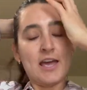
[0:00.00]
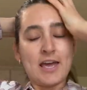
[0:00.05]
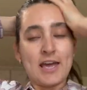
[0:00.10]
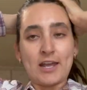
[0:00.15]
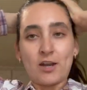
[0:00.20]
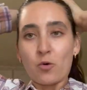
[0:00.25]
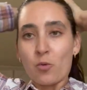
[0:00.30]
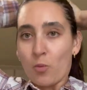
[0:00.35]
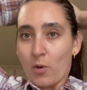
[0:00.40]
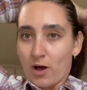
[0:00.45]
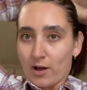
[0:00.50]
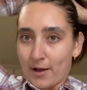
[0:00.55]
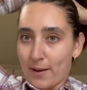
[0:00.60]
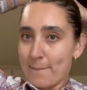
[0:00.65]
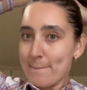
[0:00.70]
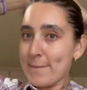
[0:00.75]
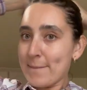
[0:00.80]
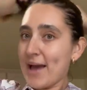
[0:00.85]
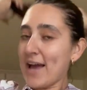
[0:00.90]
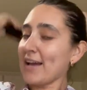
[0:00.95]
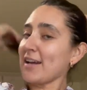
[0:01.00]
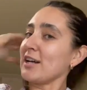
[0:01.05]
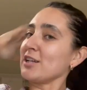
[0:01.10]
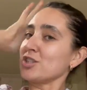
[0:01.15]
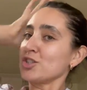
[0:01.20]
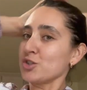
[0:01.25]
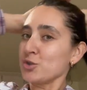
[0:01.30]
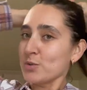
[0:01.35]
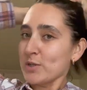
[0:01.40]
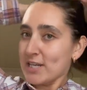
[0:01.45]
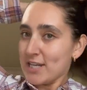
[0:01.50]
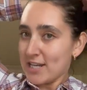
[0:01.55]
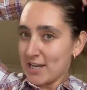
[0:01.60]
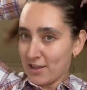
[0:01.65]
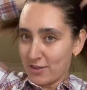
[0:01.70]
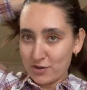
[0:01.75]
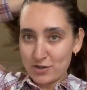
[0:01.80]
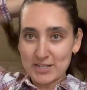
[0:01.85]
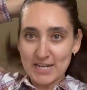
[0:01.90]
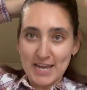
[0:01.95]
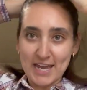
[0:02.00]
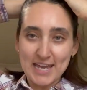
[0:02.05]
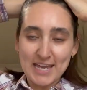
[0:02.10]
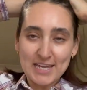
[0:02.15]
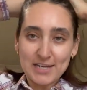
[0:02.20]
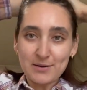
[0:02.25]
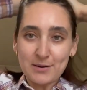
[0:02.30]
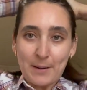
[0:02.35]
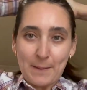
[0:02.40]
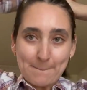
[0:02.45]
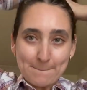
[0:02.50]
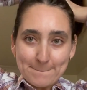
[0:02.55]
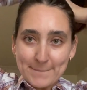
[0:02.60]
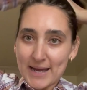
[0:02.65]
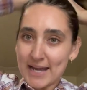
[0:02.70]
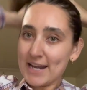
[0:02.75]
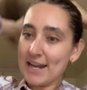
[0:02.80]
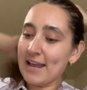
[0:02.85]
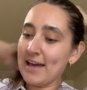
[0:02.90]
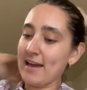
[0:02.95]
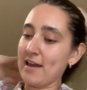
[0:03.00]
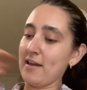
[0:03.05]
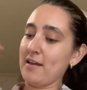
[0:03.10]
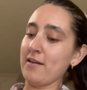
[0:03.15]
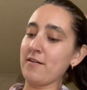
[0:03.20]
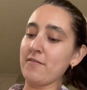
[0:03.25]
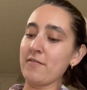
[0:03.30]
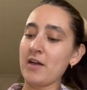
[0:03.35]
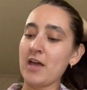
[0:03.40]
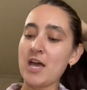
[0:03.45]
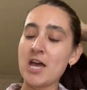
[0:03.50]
and welcome back to another day in my life.